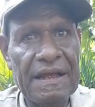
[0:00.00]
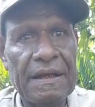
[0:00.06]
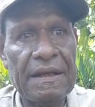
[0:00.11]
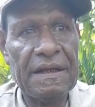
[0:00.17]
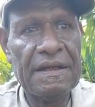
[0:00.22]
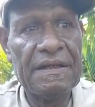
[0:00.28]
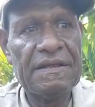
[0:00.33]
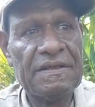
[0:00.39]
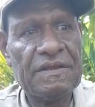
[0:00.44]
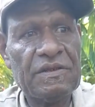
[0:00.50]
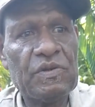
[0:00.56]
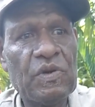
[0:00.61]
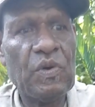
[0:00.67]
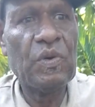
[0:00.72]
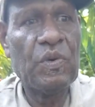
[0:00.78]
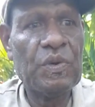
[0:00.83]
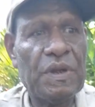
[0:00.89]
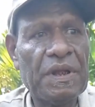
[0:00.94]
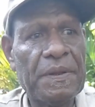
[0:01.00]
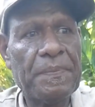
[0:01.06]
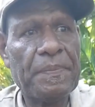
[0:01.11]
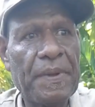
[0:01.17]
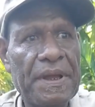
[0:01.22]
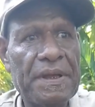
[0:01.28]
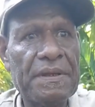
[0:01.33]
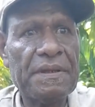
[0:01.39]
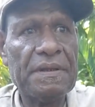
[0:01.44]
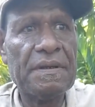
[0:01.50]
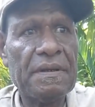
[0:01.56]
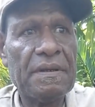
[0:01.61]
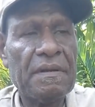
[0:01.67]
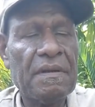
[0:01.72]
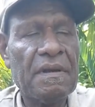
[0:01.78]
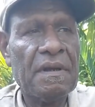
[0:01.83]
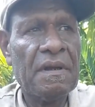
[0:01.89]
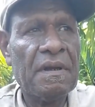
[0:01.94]
So they bring
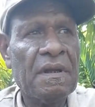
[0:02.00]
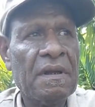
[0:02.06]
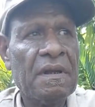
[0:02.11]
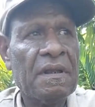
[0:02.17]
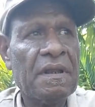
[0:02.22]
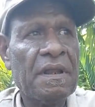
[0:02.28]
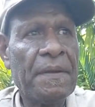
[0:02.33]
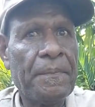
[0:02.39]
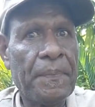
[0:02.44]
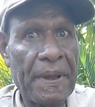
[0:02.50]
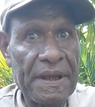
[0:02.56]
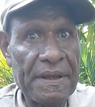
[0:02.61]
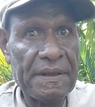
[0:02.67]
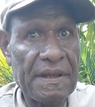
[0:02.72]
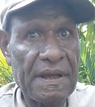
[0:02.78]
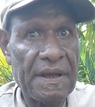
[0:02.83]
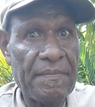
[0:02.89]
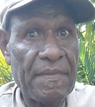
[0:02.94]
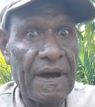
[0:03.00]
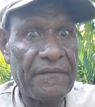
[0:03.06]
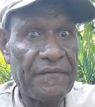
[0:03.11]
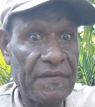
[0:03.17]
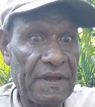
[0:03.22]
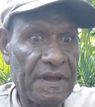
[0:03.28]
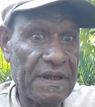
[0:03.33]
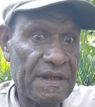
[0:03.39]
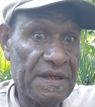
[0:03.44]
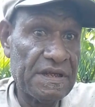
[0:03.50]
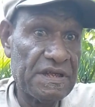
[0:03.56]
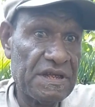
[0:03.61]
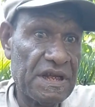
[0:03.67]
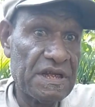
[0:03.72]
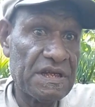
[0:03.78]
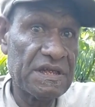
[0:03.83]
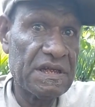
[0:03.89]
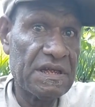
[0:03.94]
paint them. After initiation,
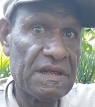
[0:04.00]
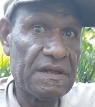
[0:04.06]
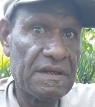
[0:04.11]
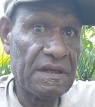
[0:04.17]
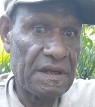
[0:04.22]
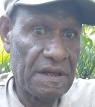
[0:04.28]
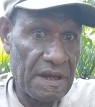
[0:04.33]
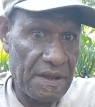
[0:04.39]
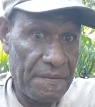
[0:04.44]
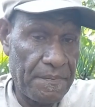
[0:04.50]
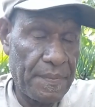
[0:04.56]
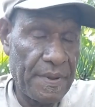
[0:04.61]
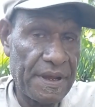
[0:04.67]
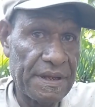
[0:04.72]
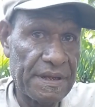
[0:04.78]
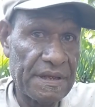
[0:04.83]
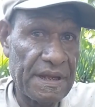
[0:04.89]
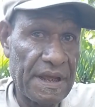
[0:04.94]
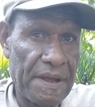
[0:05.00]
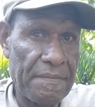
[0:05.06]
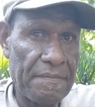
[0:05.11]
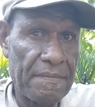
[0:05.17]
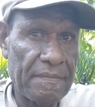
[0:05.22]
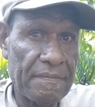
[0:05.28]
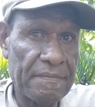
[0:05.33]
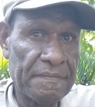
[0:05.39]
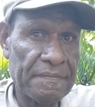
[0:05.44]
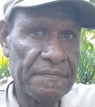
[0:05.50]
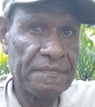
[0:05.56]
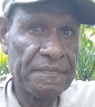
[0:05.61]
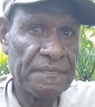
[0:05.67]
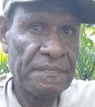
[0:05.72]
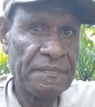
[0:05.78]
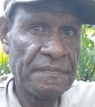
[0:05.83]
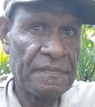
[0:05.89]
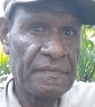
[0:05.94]
they paint them
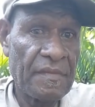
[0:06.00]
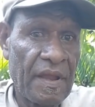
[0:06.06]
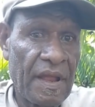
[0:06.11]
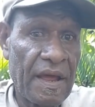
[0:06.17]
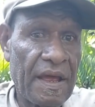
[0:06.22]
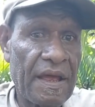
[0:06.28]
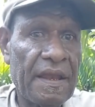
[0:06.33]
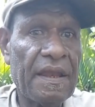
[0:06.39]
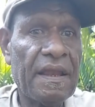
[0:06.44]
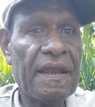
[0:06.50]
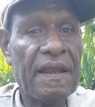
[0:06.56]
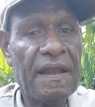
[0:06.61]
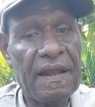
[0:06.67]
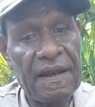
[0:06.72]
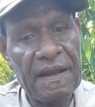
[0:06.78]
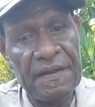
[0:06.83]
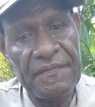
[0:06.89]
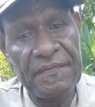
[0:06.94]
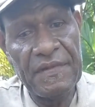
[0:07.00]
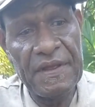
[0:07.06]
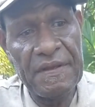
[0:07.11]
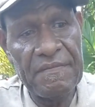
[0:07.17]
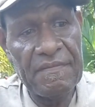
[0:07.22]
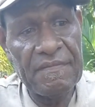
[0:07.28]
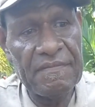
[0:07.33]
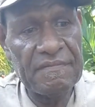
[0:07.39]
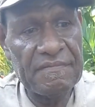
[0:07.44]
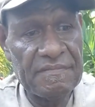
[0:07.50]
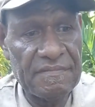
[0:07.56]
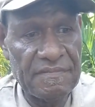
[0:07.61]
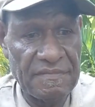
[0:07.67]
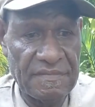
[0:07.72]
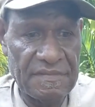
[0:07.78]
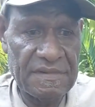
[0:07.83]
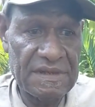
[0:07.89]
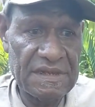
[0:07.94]
and leave them
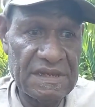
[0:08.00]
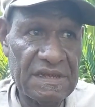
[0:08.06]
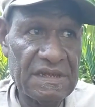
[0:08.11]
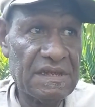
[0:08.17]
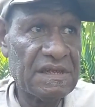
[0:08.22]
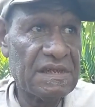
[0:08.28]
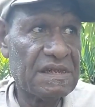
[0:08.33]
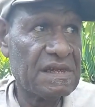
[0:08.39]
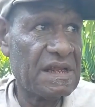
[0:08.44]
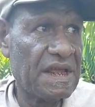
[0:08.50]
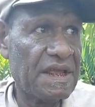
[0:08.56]
stay in the